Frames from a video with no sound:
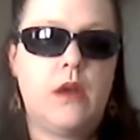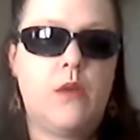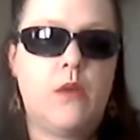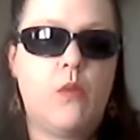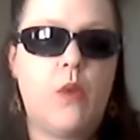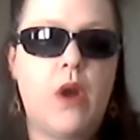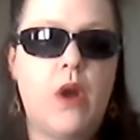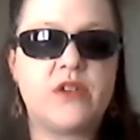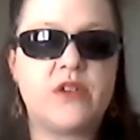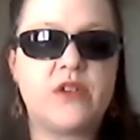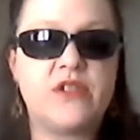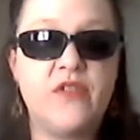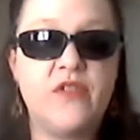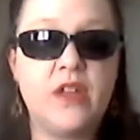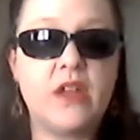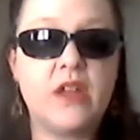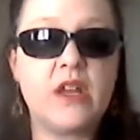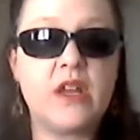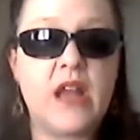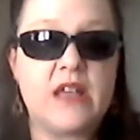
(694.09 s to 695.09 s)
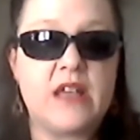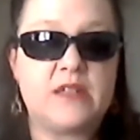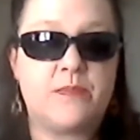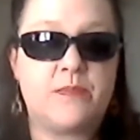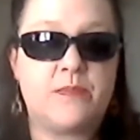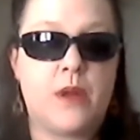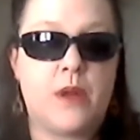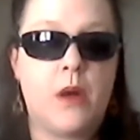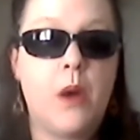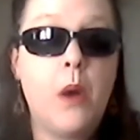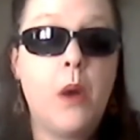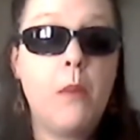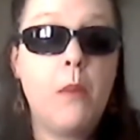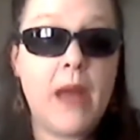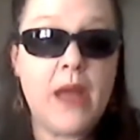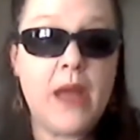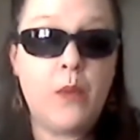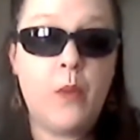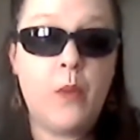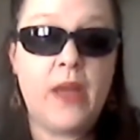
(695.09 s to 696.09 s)
Where a civilian hospital
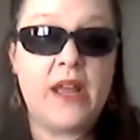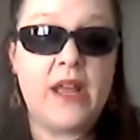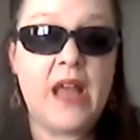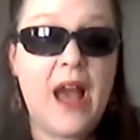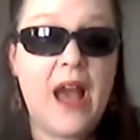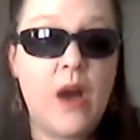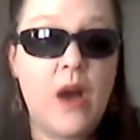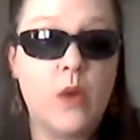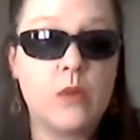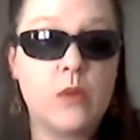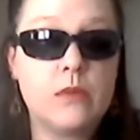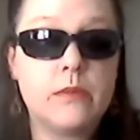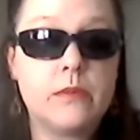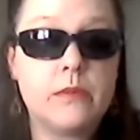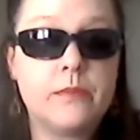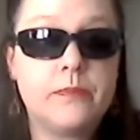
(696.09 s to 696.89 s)
might wig out.